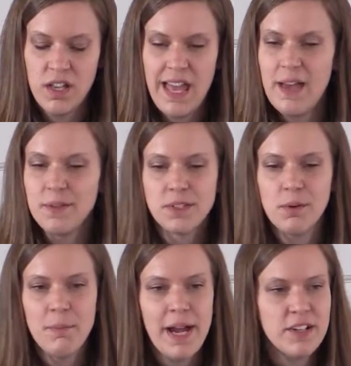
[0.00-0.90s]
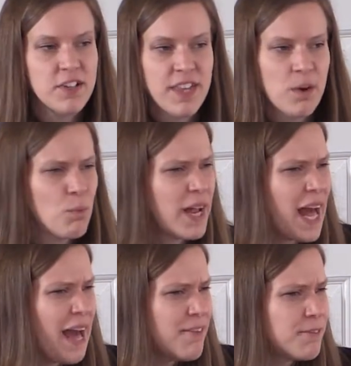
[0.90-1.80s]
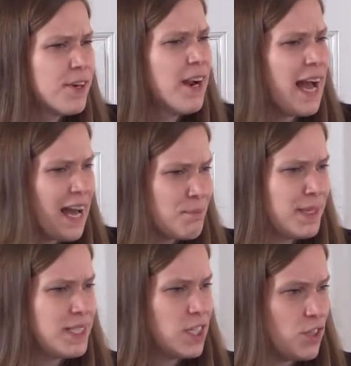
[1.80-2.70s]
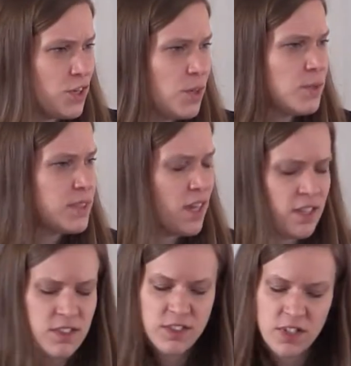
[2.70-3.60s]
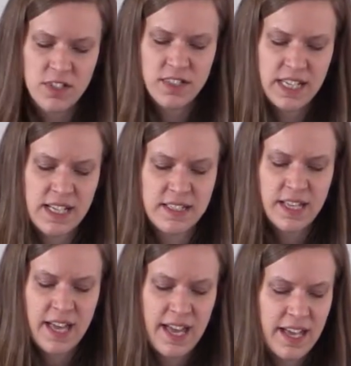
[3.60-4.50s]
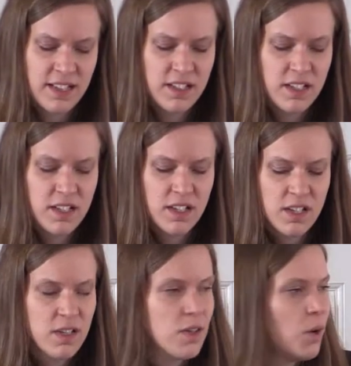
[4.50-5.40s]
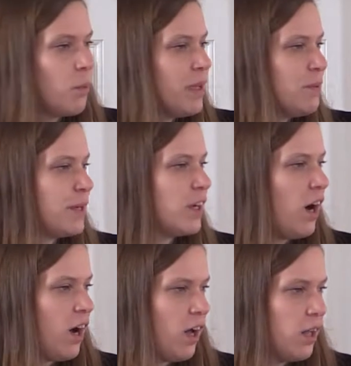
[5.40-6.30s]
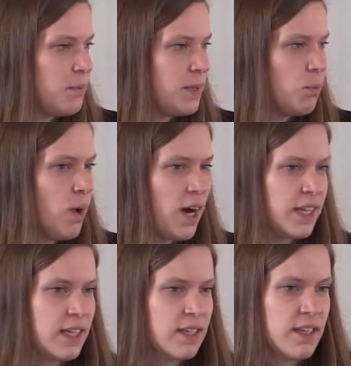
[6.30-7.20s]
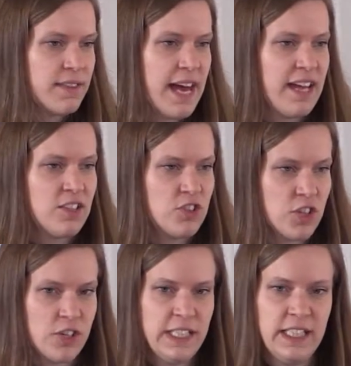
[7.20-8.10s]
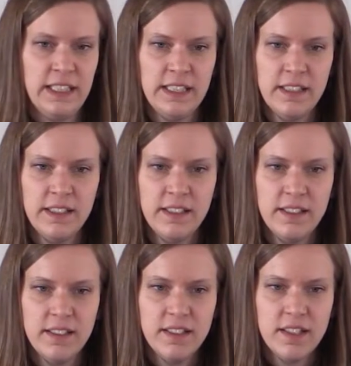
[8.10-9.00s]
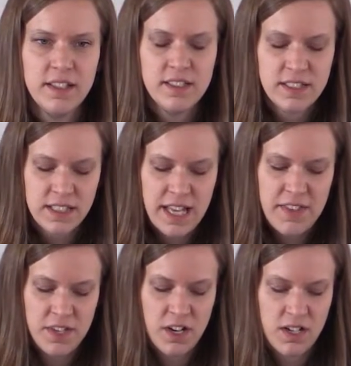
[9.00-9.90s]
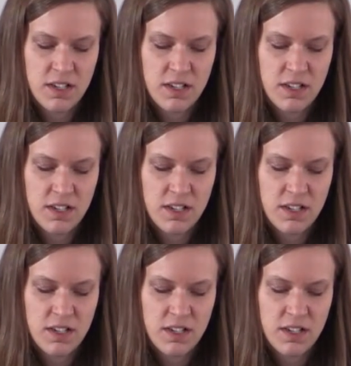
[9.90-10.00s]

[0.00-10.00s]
It was a reminder that whatever happened in those uncertain days ahead, we would all be walking that journey together.